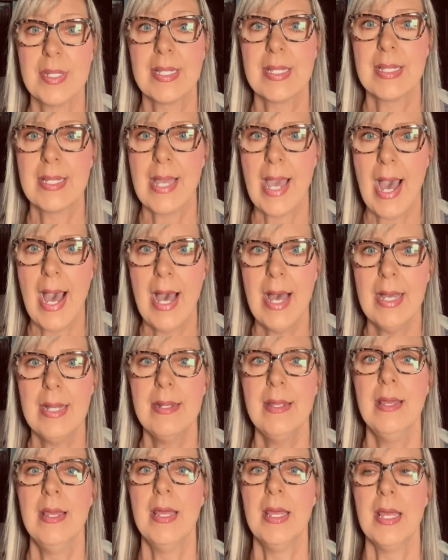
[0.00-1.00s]
in
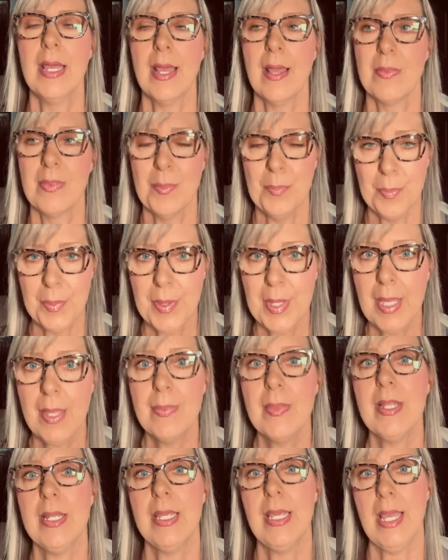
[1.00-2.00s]
God and the
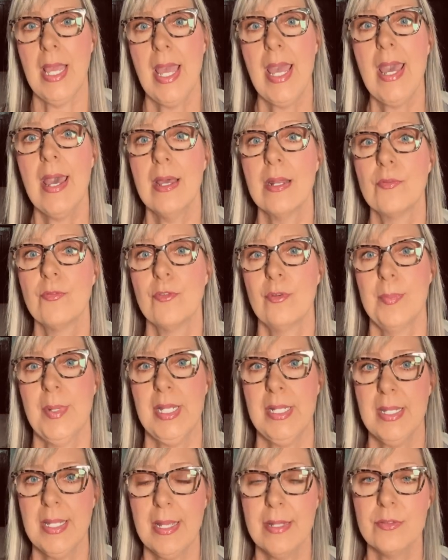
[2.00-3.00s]
plan that he had for
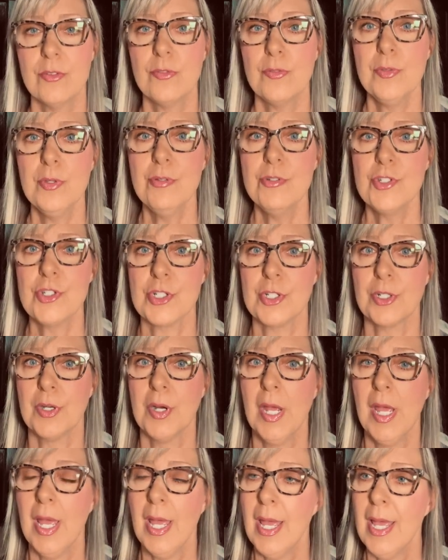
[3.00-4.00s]
my dad's future.
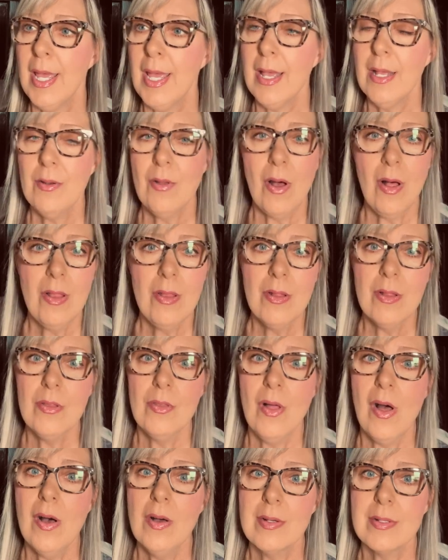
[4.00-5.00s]
And all
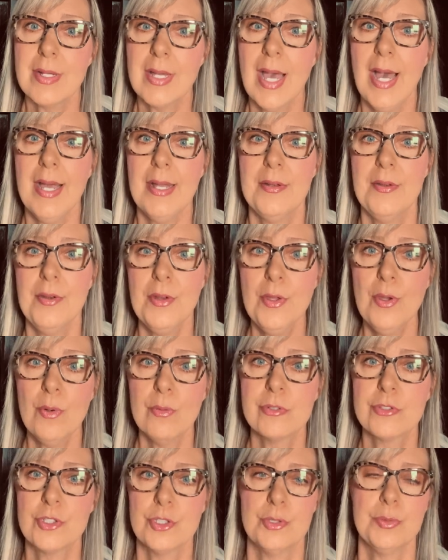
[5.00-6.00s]
along, God
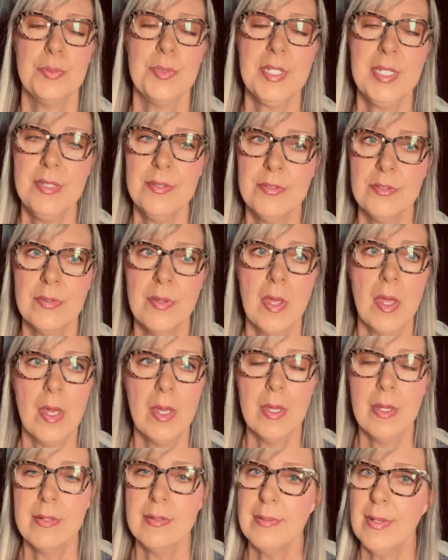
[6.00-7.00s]
knew, Charisse,
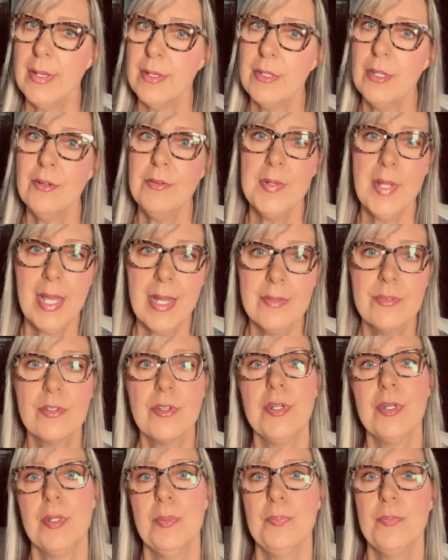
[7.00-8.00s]
your dad's
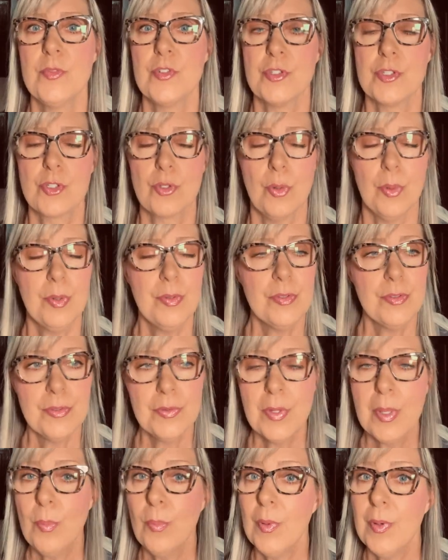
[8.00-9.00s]
going to just go to
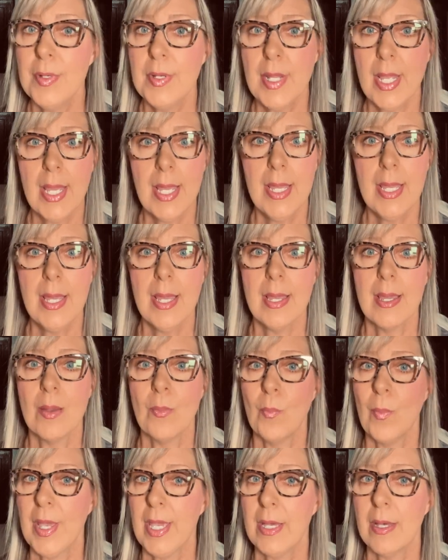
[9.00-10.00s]
sleep one day
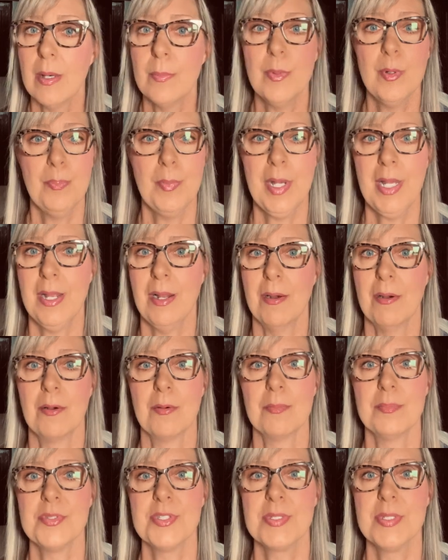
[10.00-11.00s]
and wake up in my
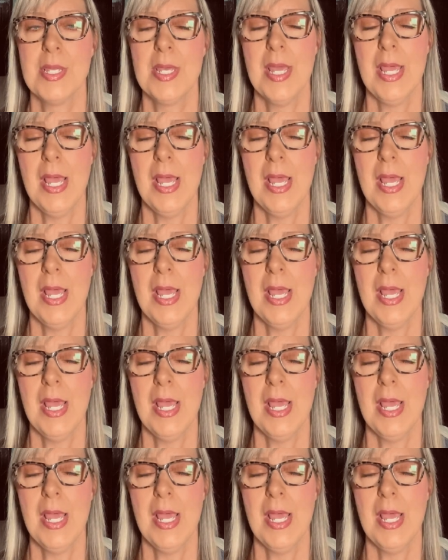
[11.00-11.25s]
arms.